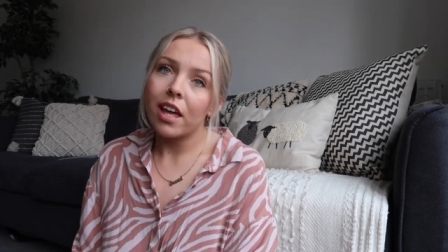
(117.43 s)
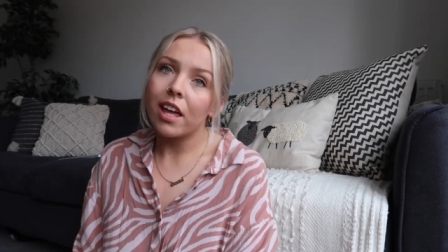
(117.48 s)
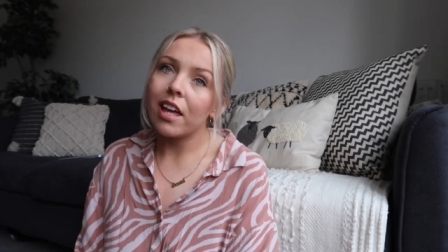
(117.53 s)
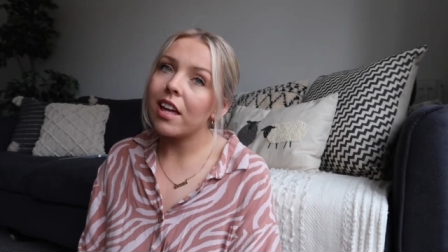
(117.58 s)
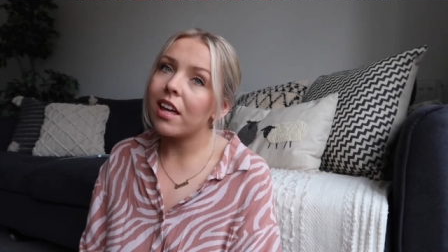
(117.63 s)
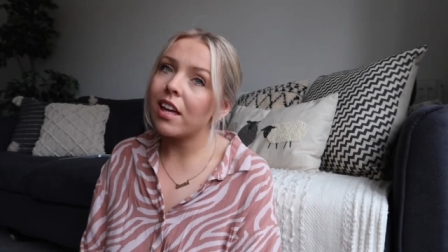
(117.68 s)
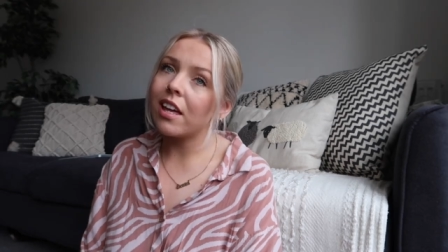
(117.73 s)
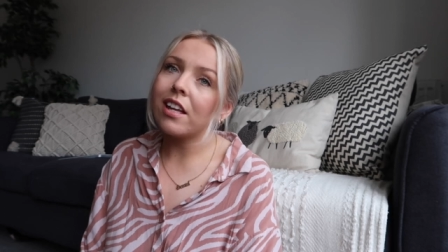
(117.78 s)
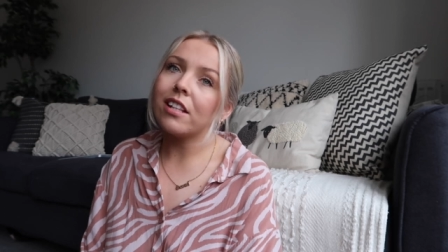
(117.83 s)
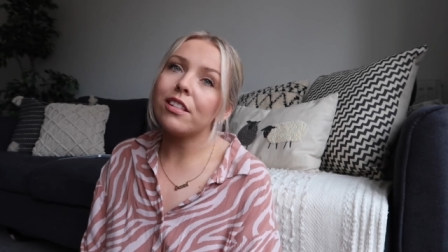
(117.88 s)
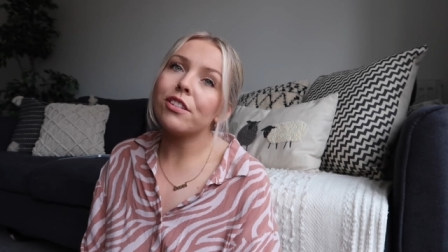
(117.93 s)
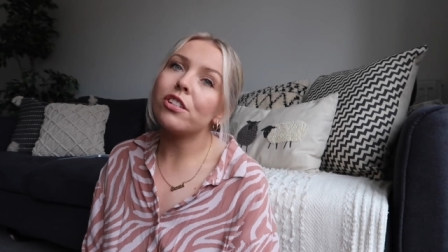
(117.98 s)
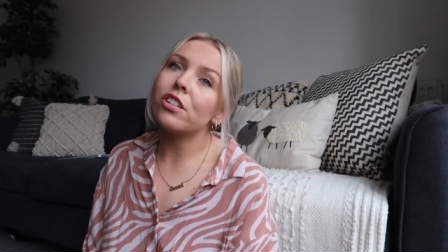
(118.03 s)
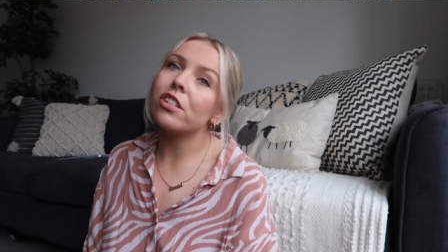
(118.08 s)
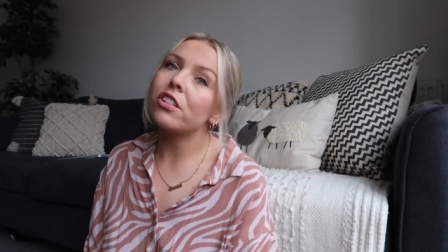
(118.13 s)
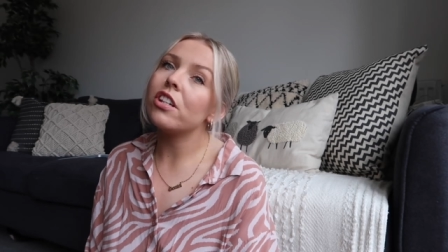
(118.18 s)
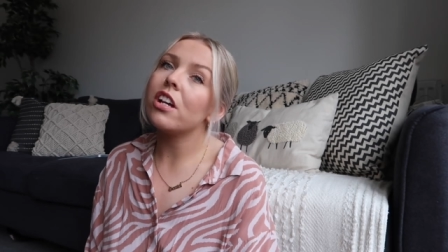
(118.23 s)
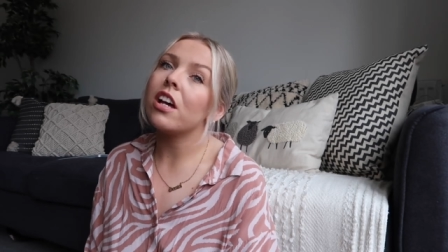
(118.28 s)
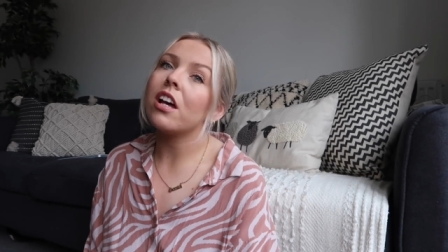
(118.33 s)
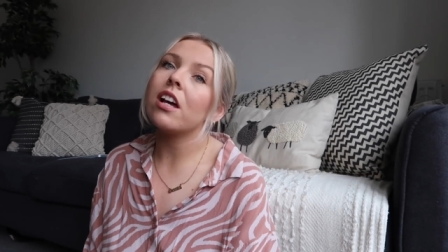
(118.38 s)
it's
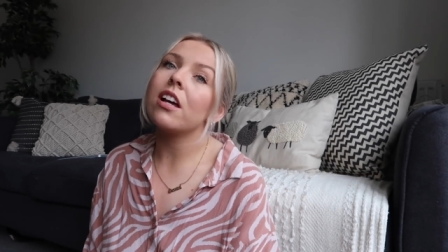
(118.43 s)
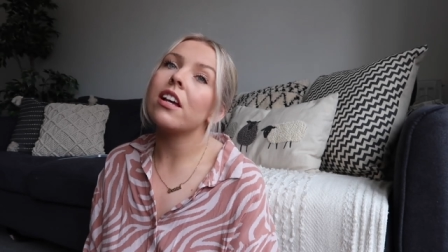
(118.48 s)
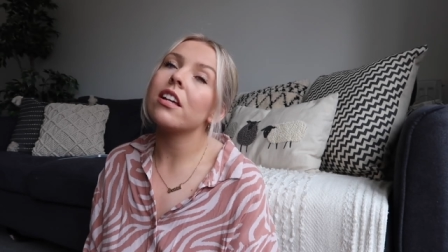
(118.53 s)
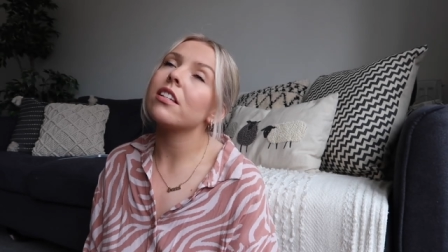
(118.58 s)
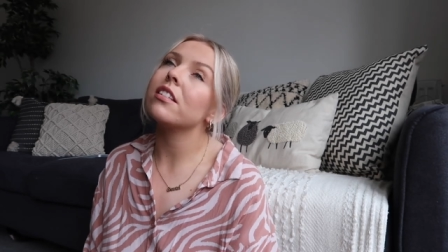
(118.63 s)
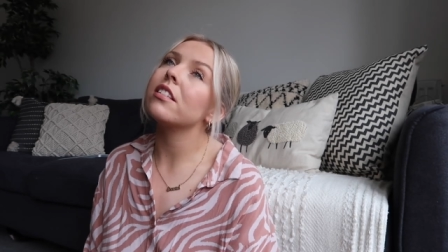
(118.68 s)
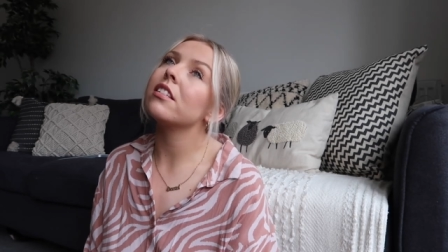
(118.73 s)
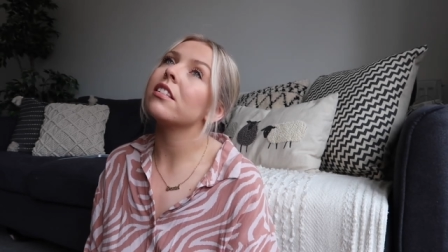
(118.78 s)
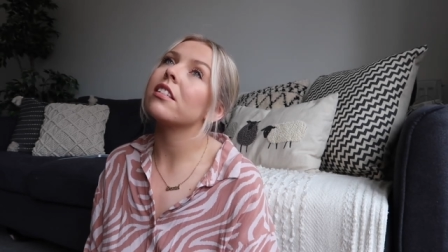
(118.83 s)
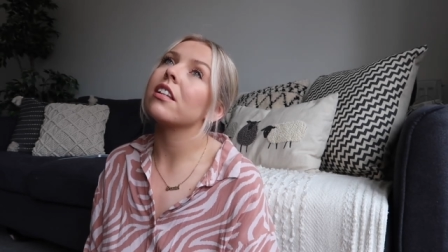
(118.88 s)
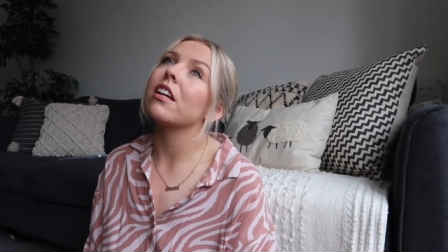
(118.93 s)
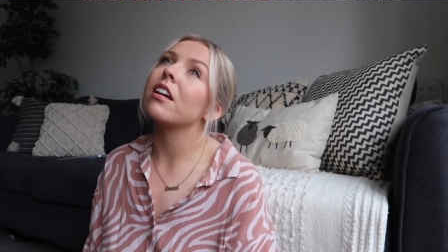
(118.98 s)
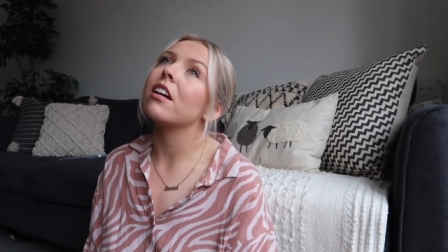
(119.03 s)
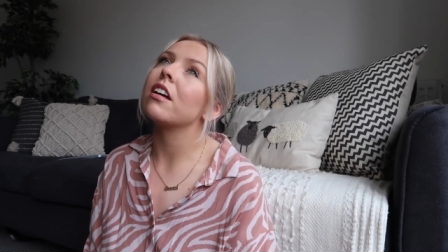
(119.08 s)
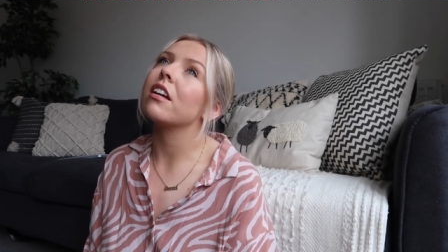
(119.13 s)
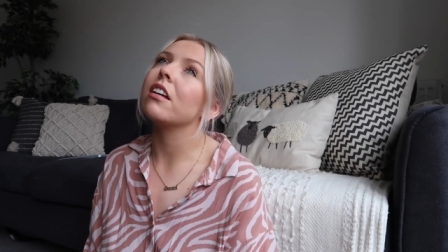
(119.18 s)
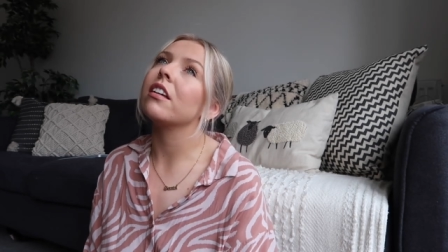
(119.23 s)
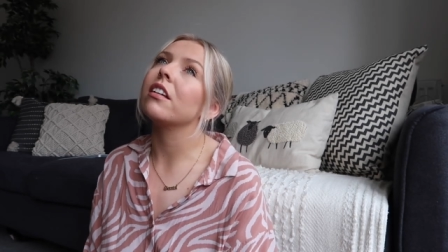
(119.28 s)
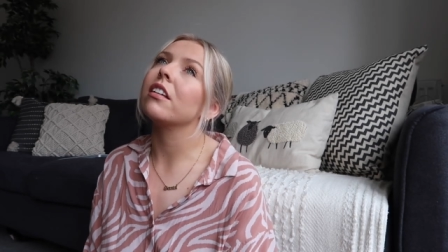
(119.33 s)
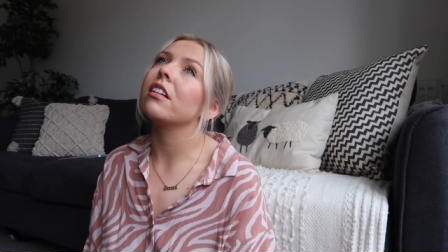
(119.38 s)
just
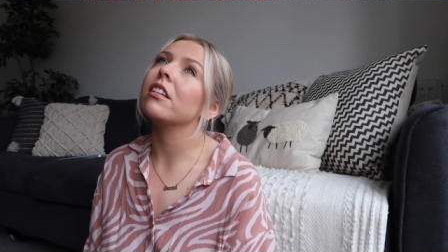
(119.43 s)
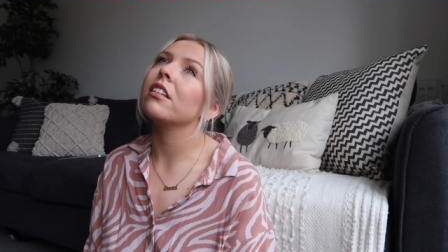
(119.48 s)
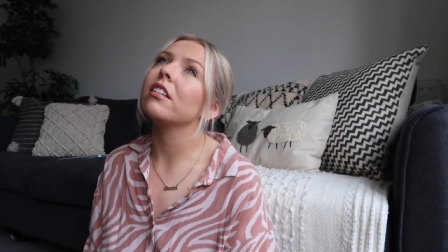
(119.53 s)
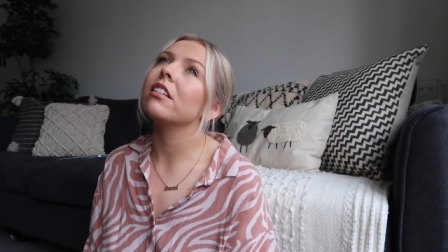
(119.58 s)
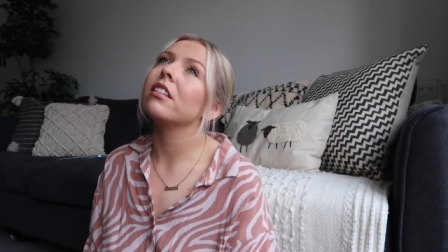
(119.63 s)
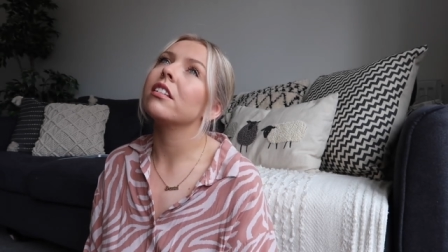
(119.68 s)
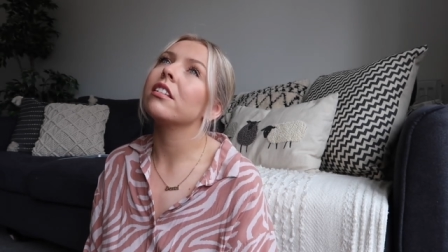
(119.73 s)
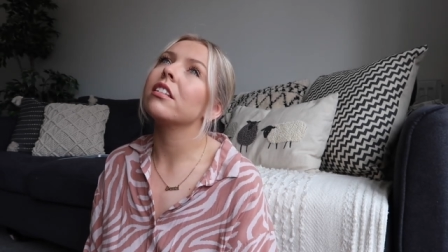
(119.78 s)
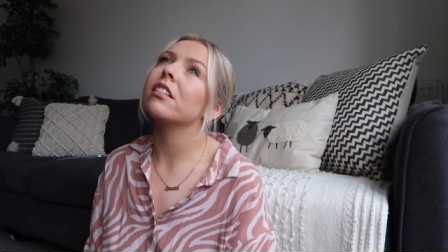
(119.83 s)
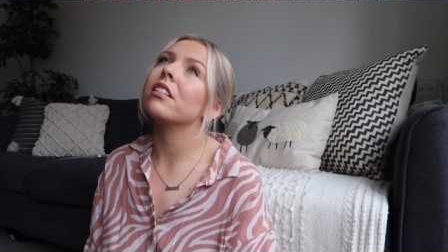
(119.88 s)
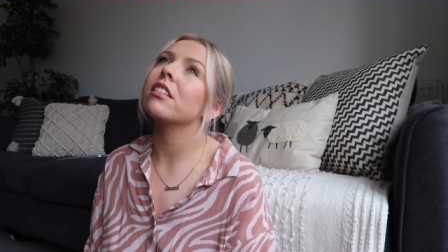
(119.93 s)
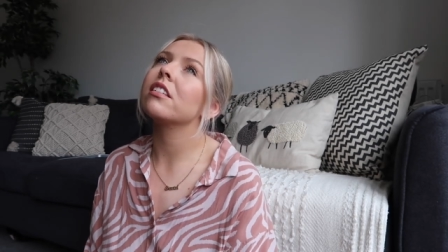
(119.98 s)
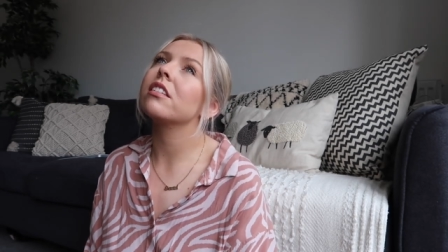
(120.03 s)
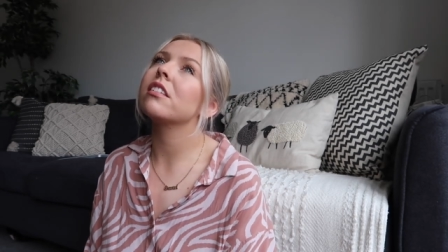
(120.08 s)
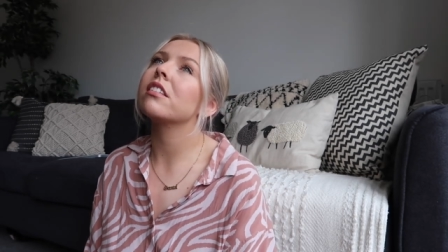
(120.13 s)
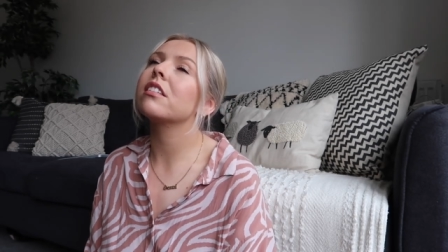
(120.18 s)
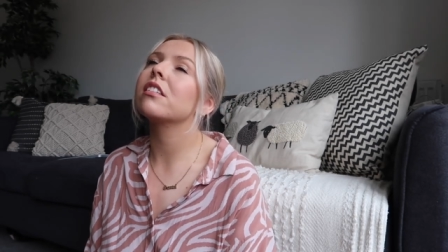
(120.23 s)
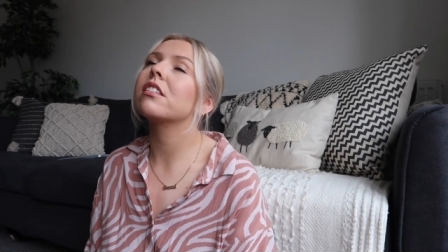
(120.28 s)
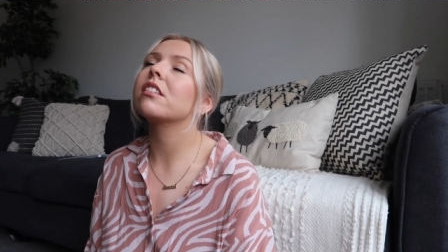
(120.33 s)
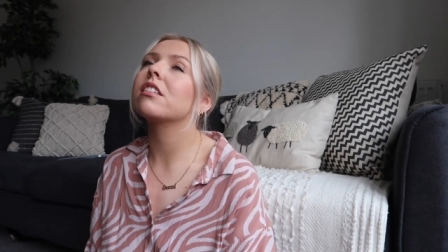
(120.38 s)

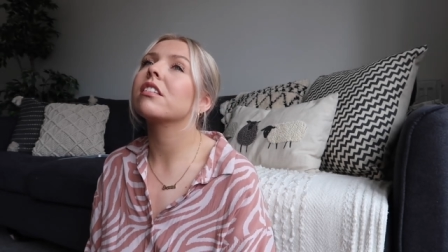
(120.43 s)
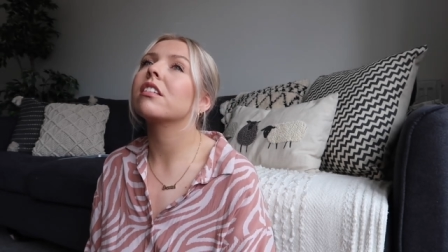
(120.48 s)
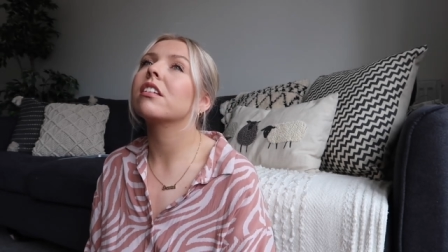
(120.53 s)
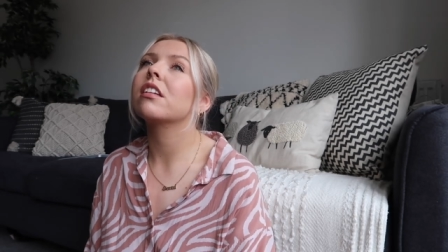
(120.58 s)
us.